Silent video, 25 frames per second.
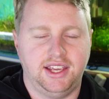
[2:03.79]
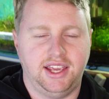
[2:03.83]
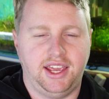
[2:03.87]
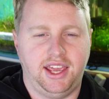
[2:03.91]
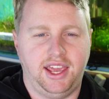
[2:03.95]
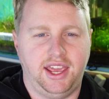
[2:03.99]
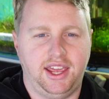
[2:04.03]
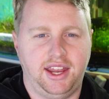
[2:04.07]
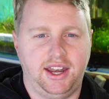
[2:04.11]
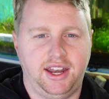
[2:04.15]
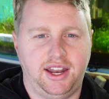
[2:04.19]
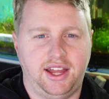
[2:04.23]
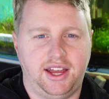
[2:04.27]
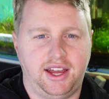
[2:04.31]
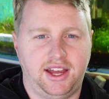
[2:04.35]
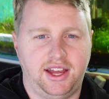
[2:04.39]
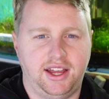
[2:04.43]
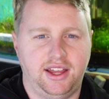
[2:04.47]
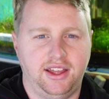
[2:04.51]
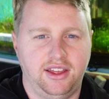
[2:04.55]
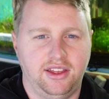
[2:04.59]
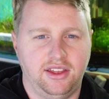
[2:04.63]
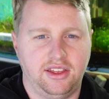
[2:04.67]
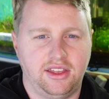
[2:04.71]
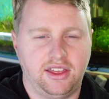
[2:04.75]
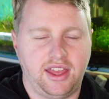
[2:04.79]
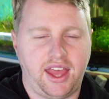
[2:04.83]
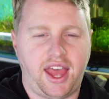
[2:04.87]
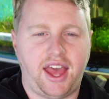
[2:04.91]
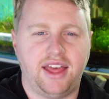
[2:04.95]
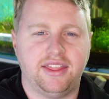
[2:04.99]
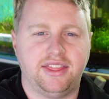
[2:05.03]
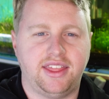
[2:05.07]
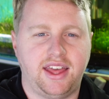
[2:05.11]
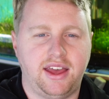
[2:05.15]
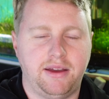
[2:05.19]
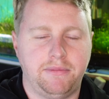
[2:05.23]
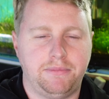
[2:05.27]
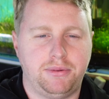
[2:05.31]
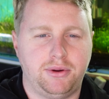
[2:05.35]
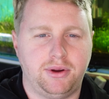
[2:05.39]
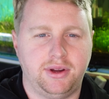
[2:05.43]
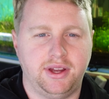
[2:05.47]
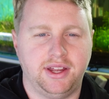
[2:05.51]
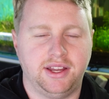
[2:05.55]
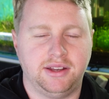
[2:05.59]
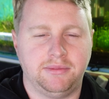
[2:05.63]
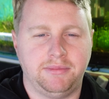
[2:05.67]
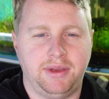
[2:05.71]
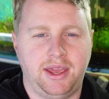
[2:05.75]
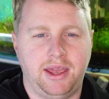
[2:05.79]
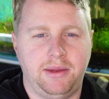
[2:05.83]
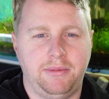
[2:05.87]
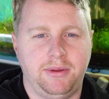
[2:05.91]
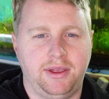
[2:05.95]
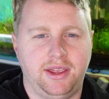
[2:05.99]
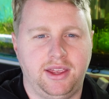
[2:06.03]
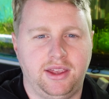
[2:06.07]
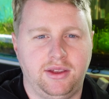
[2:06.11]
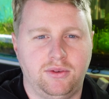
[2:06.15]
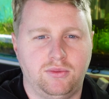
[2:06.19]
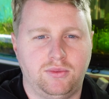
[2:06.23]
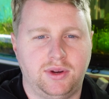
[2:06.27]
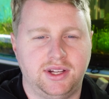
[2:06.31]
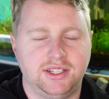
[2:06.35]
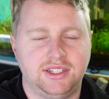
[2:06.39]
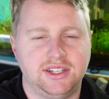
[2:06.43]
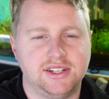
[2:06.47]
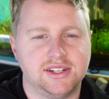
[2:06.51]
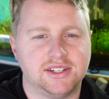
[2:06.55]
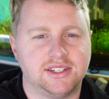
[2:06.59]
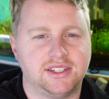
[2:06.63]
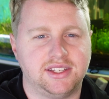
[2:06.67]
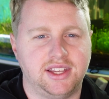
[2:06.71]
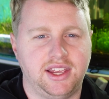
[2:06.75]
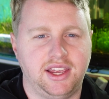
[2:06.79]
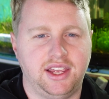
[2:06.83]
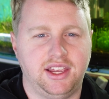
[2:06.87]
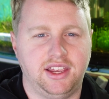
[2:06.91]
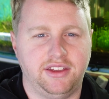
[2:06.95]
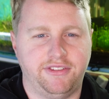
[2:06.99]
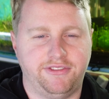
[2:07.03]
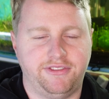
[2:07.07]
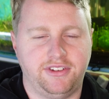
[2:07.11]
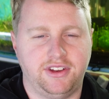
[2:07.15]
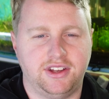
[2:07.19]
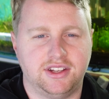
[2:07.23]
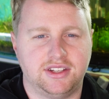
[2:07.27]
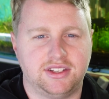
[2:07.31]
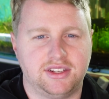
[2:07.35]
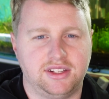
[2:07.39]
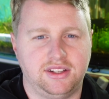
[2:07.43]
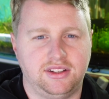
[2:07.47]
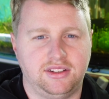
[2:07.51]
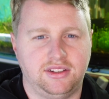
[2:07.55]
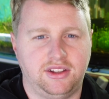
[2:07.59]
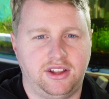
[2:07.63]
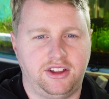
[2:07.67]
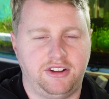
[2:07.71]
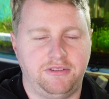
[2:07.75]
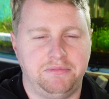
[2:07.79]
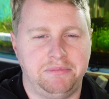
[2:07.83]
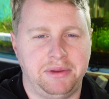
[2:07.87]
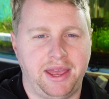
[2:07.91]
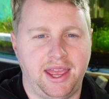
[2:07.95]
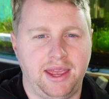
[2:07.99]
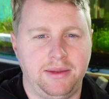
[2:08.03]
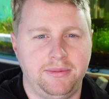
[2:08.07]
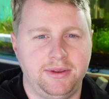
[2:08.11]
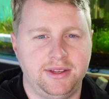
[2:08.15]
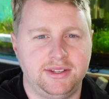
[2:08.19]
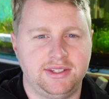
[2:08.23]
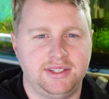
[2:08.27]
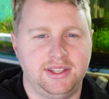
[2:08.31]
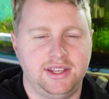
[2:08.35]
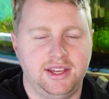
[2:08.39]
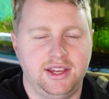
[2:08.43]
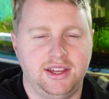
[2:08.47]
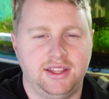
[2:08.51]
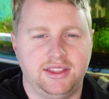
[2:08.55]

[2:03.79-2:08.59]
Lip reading: And at that point, maybe once you see your first lot of babies,